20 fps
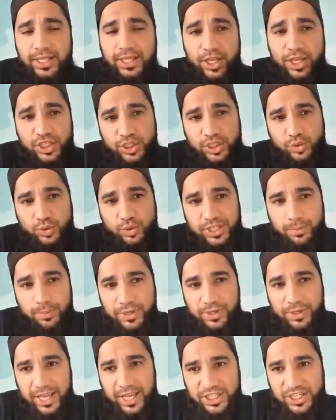So
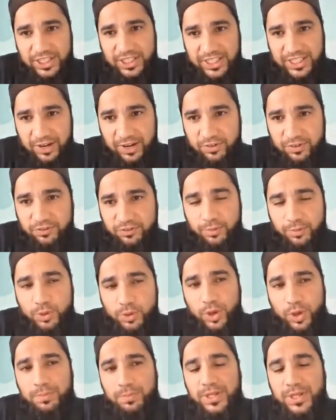somebody actually traveled from the
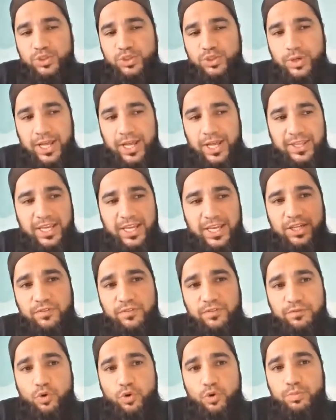one place to another and
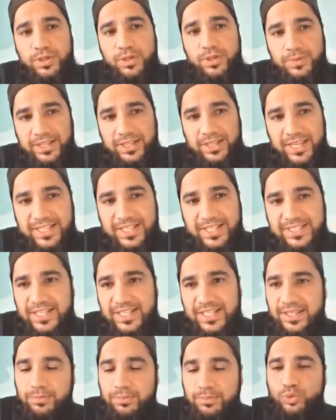informed them that they had
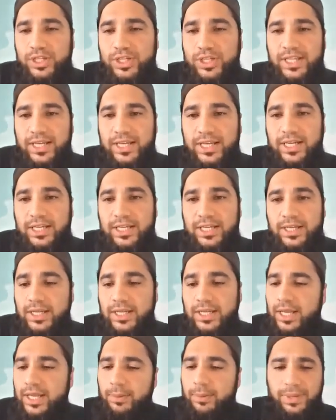seen the moon a day earlier,
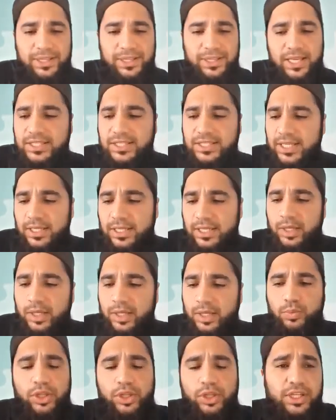but they said
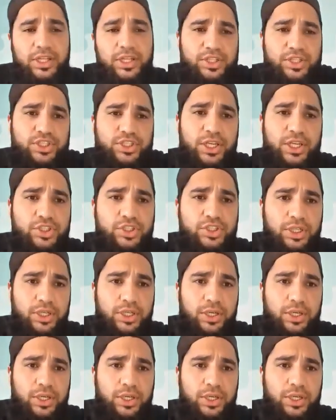that we're not going to change